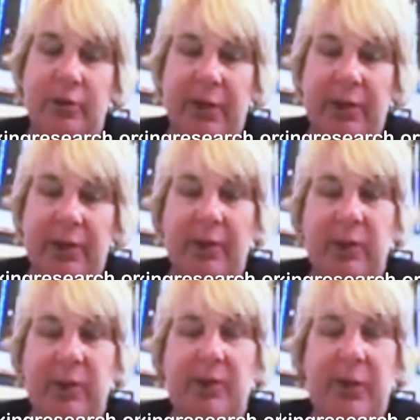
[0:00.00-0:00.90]
and that's where
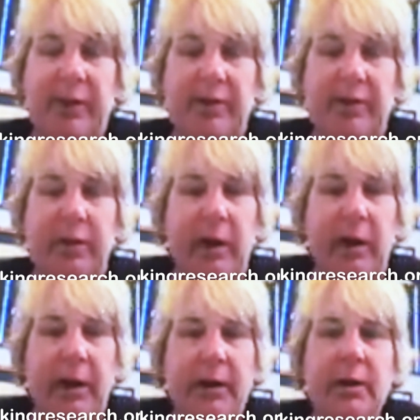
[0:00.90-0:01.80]
you can find us
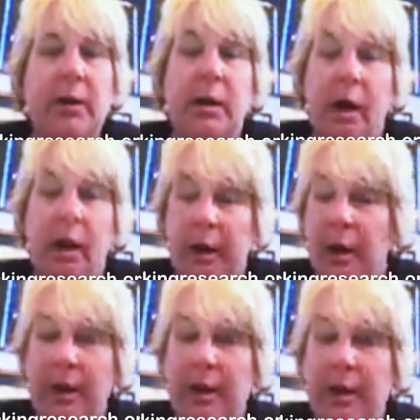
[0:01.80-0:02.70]
online.
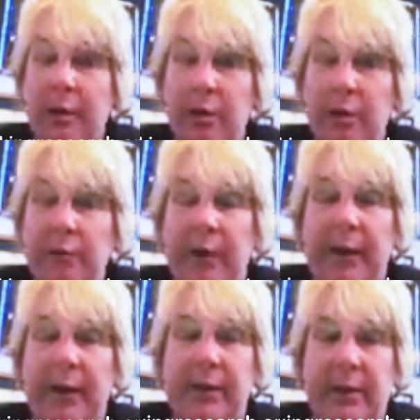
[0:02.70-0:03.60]
Online there
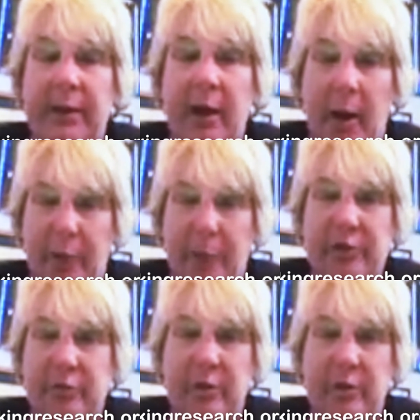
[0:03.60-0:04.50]
you'll find the
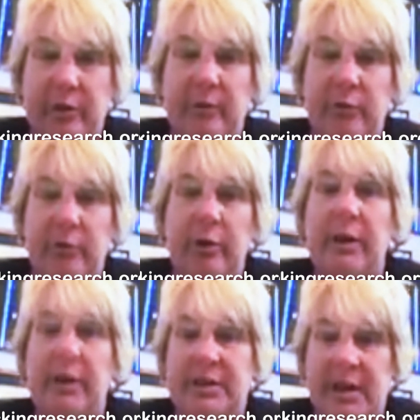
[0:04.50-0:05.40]
operational cost of
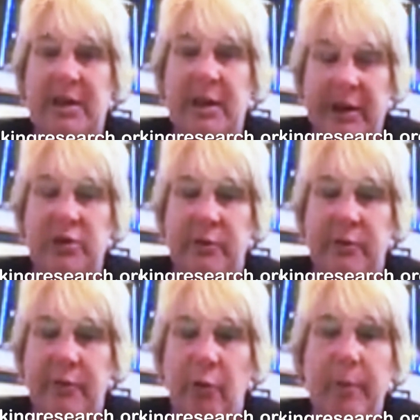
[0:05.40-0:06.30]
trucking data
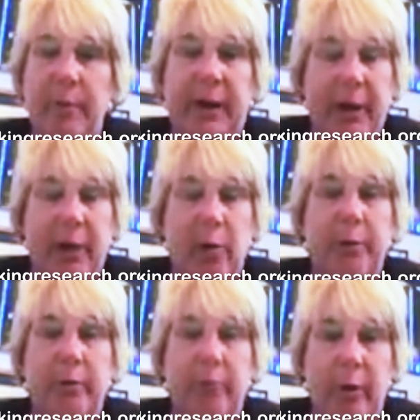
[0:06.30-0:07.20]
collection form, and
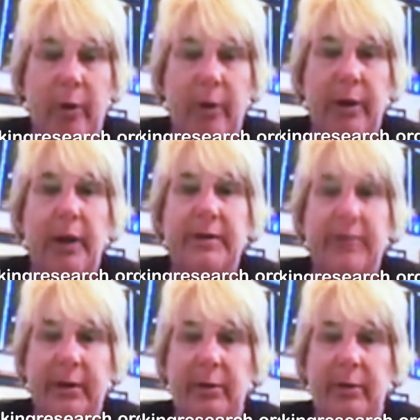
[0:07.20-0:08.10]
I hope you'll go
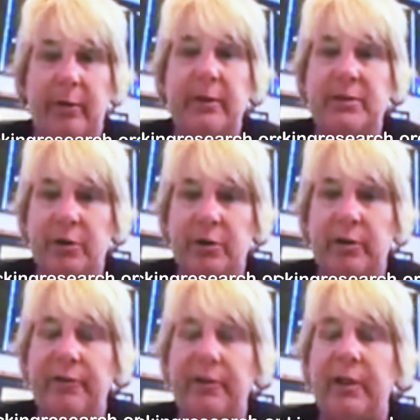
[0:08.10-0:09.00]
online, download it,
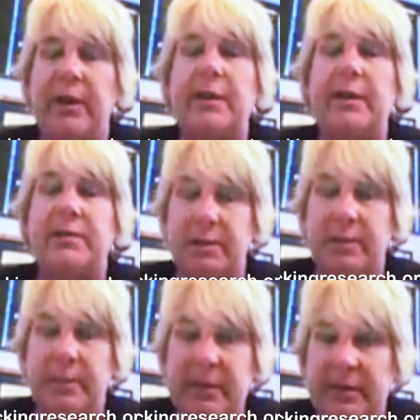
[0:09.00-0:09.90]
and start to fill it in
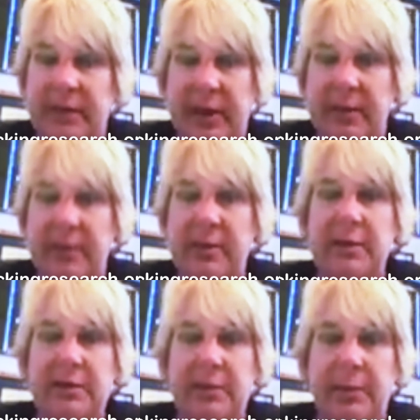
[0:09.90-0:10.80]
and submit
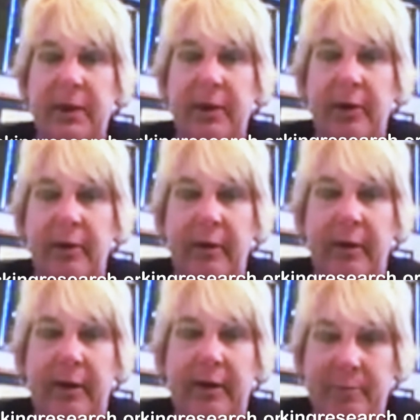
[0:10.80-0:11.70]
data to be in
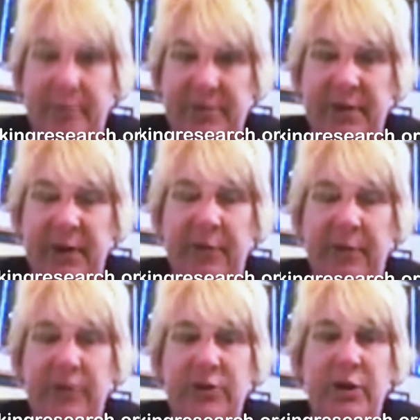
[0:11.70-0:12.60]
our
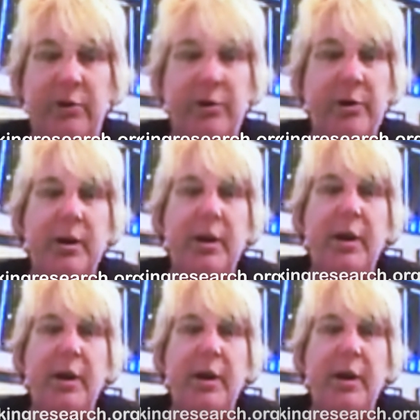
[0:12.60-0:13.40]
study for this year.